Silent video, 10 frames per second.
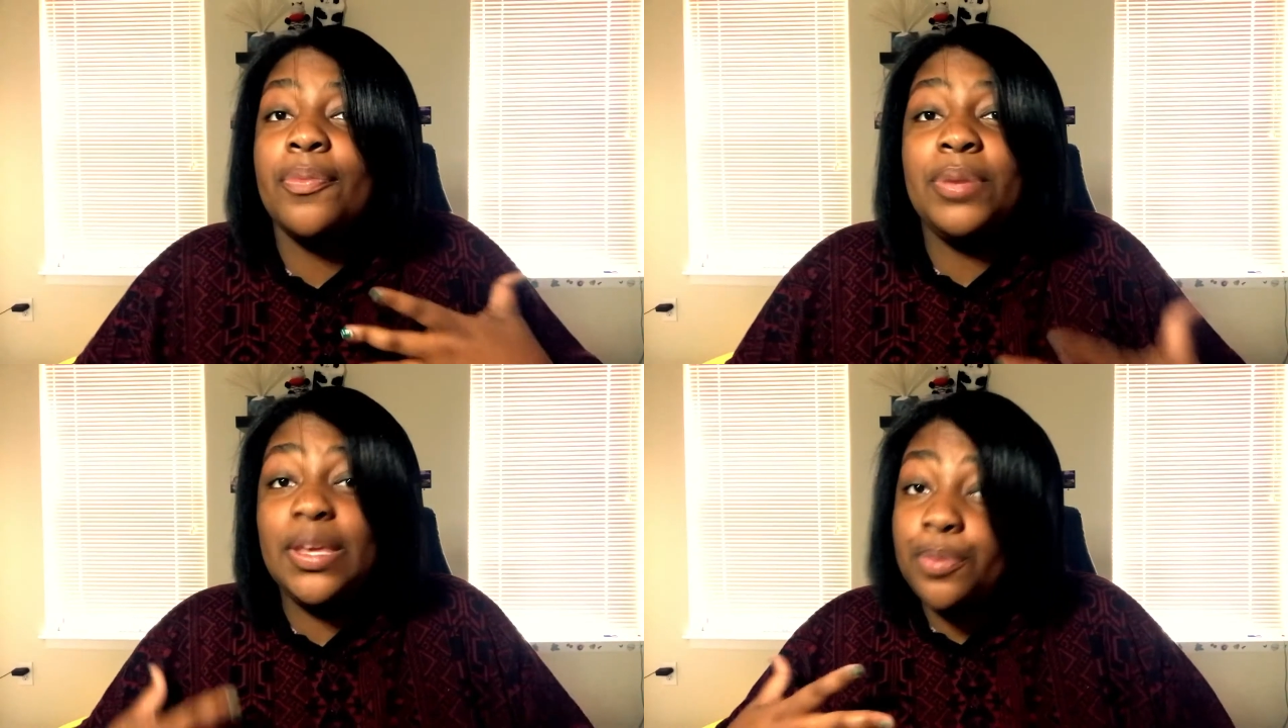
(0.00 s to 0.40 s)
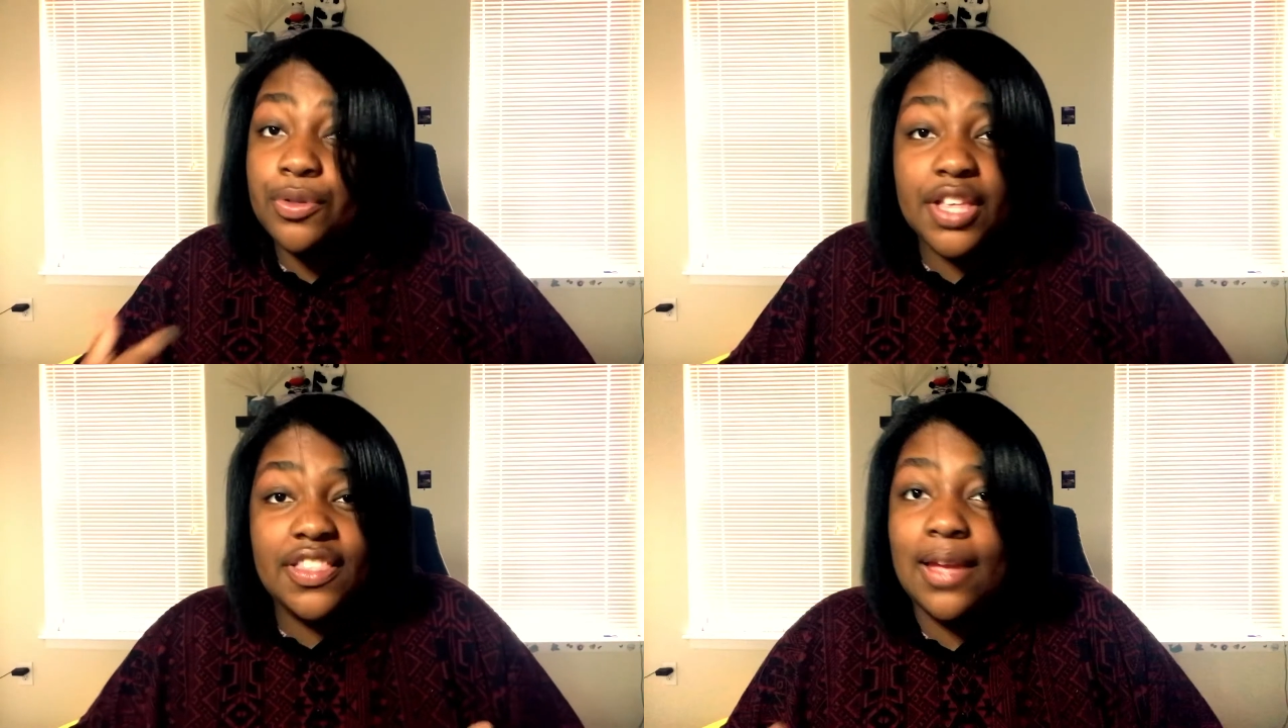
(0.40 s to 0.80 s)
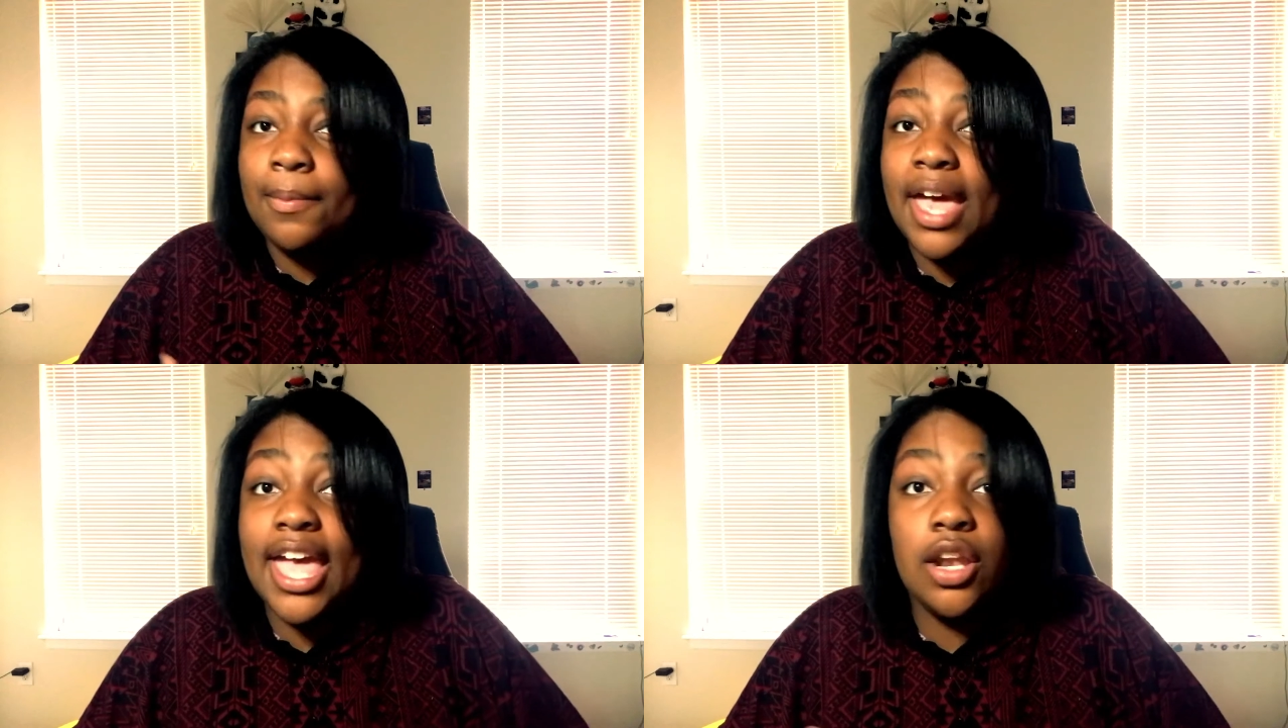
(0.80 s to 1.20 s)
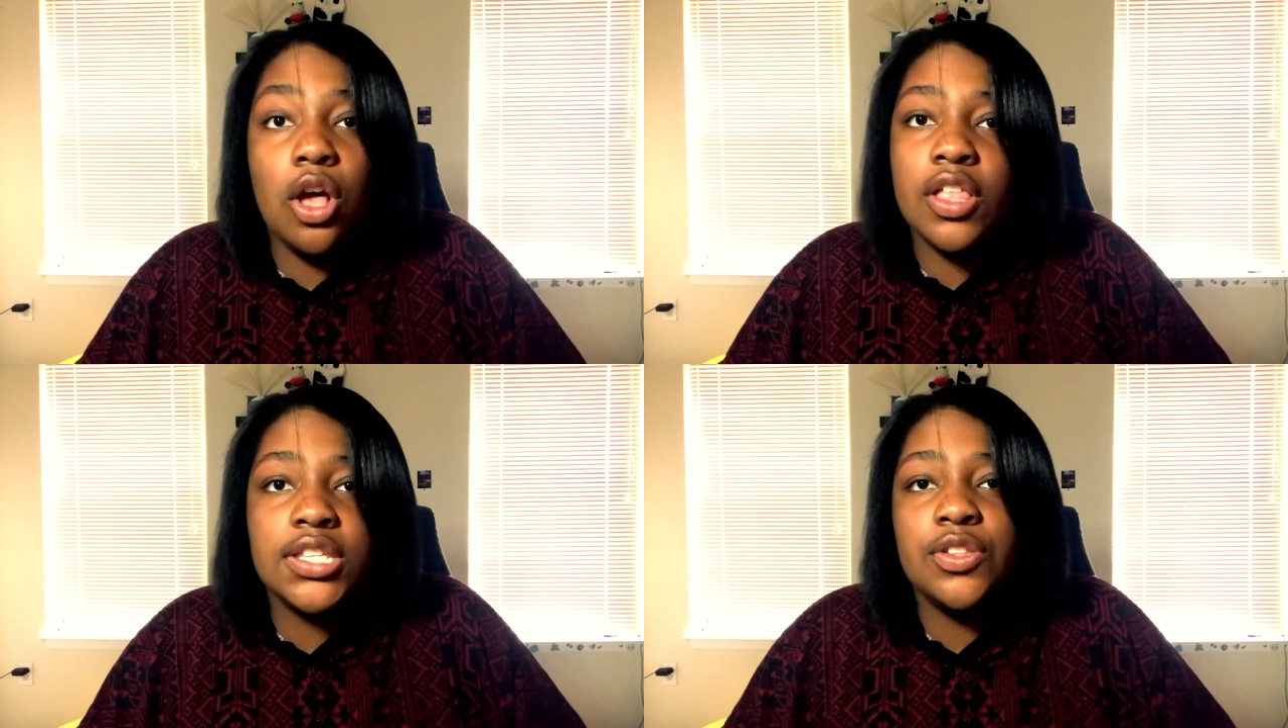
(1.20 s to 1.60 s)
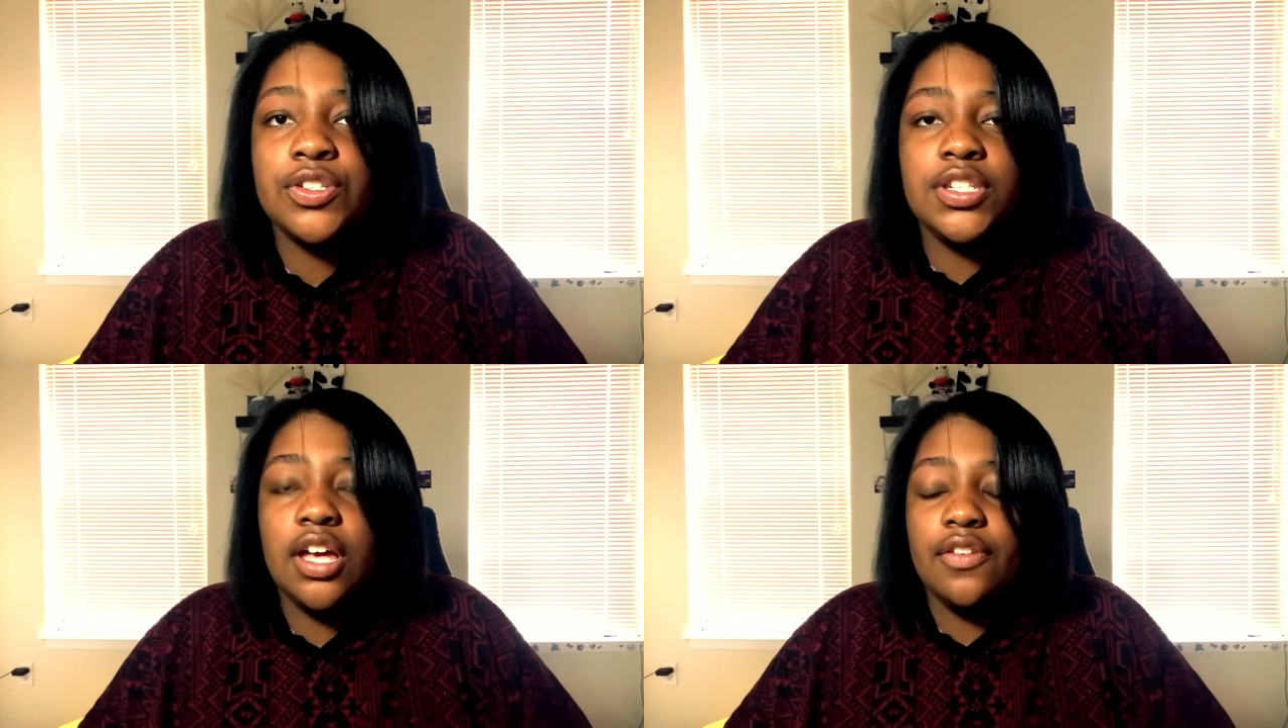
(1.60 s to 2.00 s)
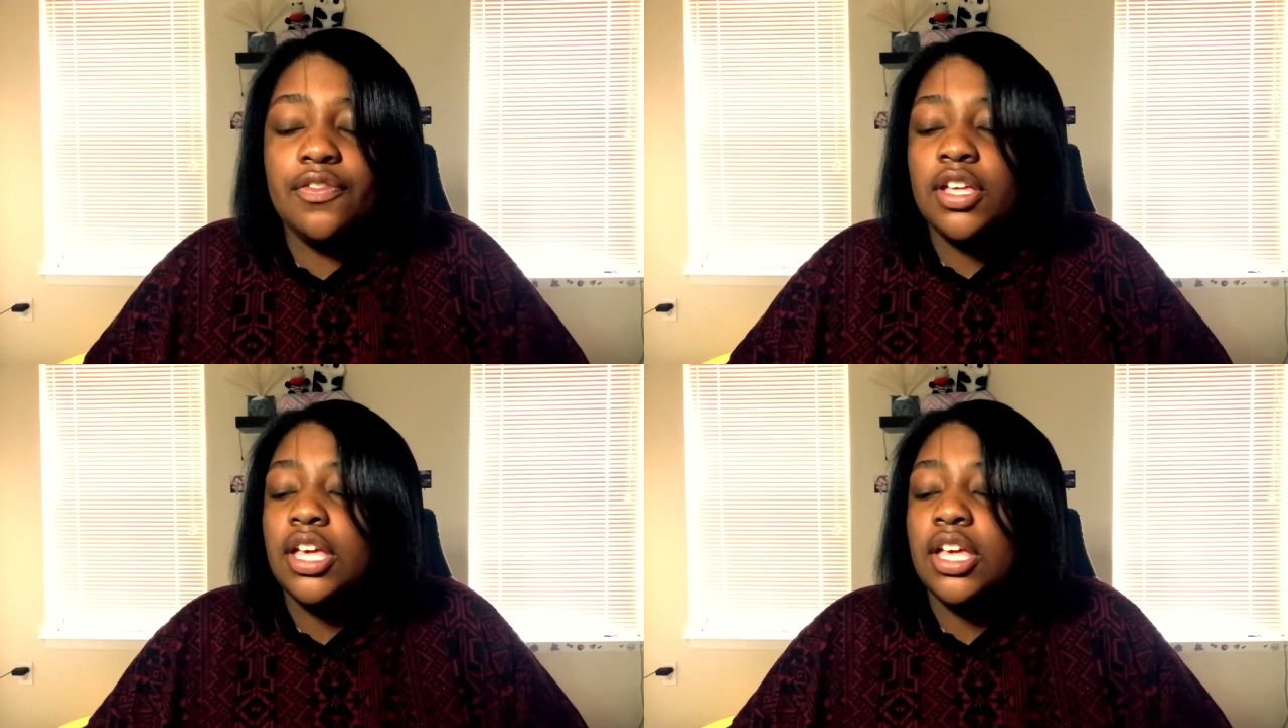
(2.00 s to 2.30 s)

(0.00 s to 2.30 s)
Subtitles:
the people that they met and all this other stuff.